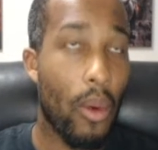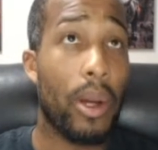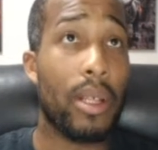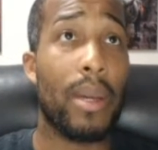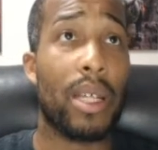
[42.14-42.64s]

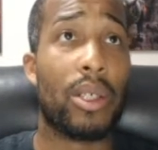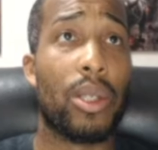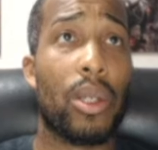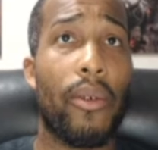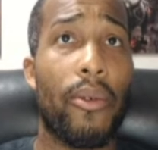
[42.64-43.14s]
we need to make
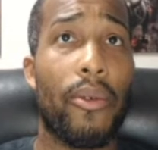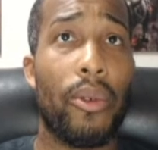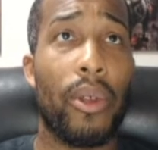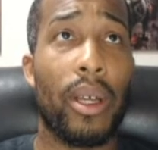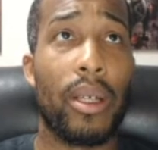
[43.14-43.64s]
sure of a few
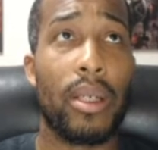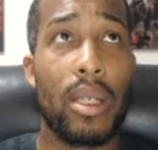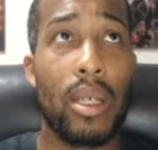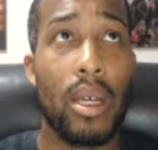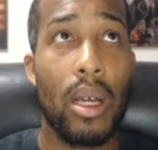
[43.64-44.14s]
things.
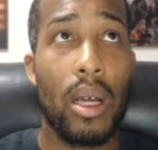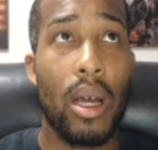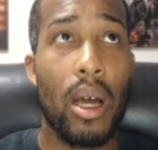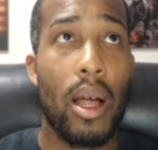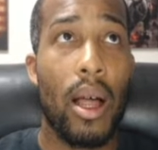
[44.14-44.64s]

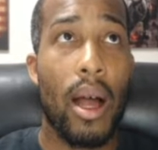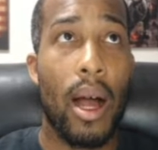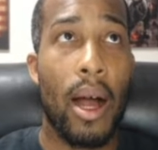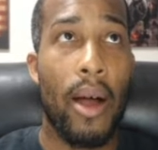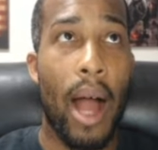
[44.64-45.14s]

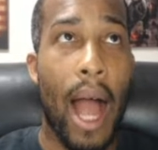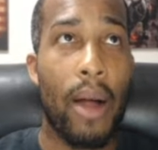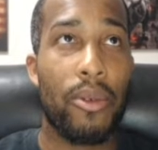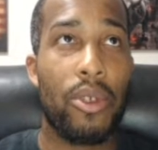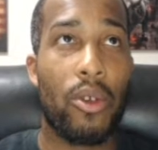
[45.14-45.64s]

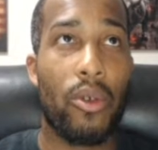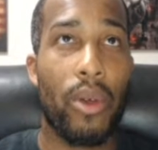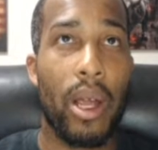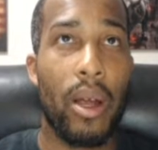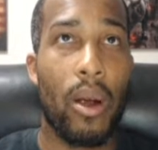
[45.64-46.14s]
How to
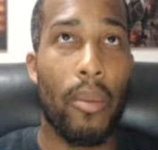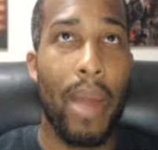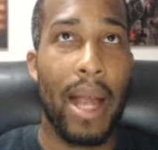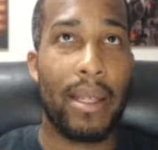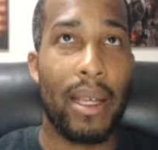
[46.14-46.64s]
create our M
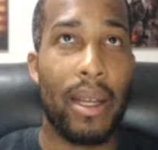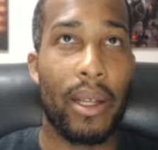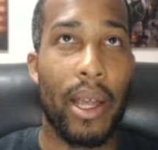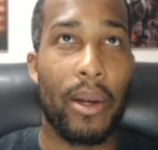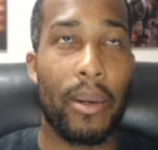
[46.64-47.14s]
A C D
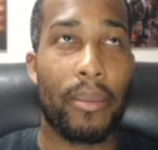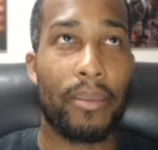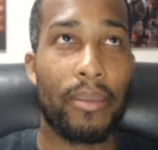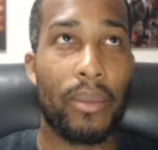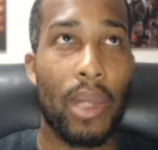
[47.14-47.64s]
indicator.
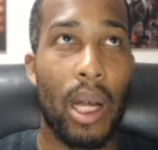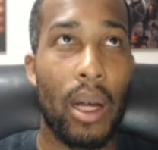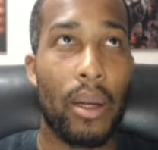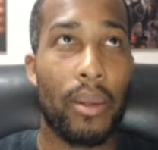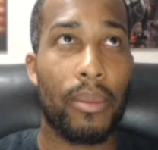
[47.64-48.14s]

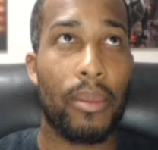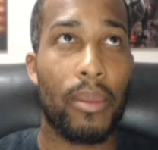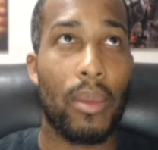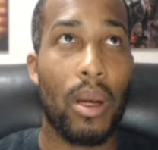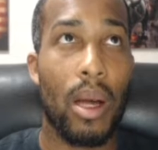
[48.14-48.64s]
Now,
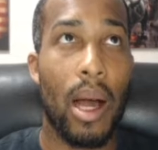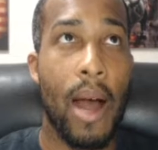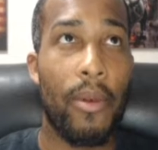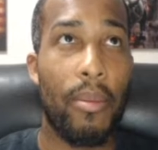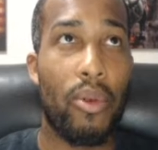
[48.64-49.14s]
I
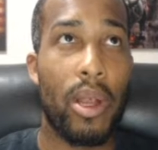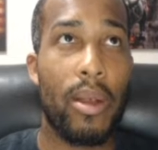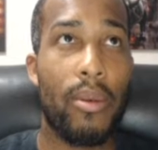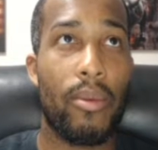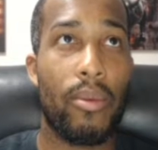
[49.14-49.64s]
have a
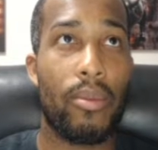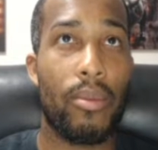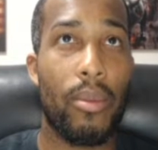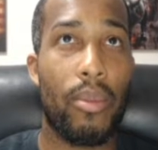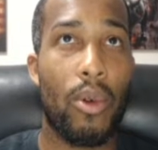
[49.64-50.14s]

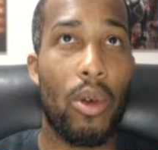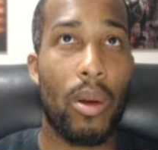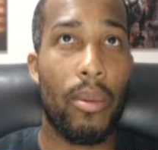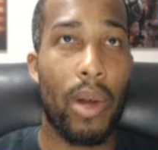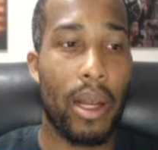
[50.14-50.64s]

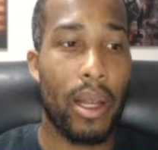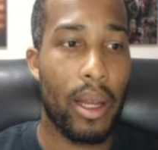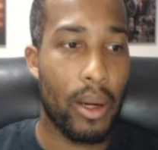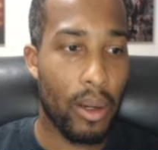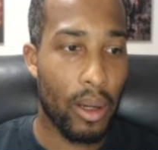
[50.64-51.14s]
pre-programmed right
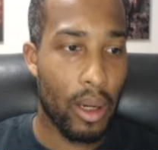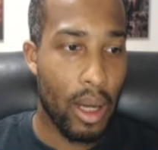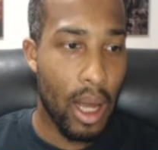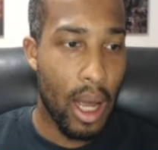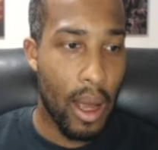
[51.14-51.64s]
here,
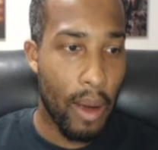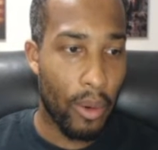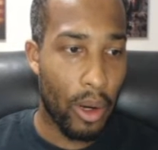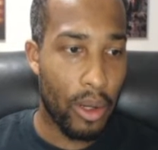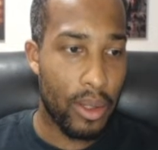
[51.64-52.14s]
and we're
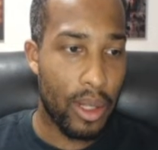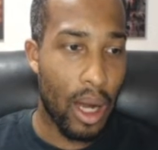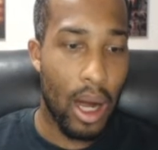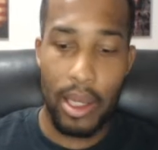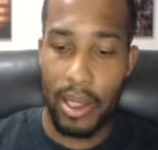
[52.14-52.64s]
going to use the
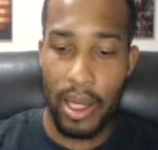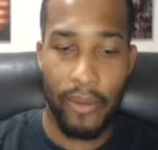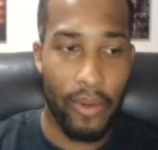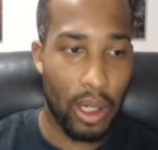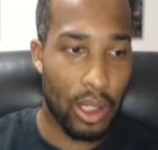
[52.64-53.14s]
onTick
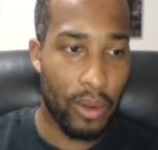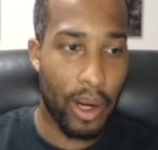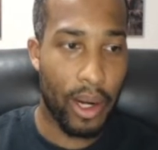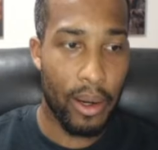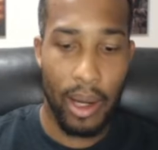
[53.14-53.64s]
function
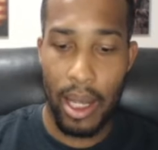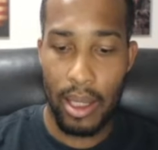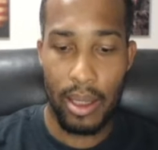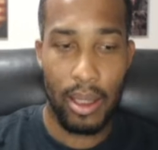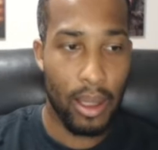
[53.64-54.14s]
right here,
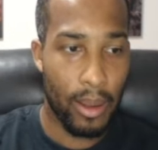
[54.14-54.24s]
guys.